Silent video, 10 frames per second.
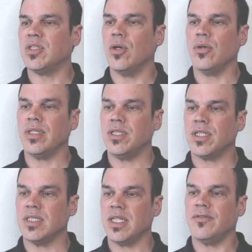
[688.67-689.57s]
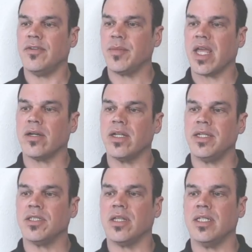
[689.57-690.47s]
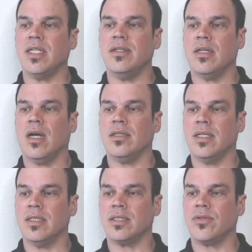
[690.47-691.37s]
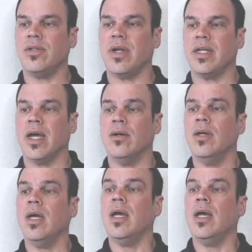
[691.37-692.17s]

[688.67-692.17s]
So as you can see from the calculation on the screen right now,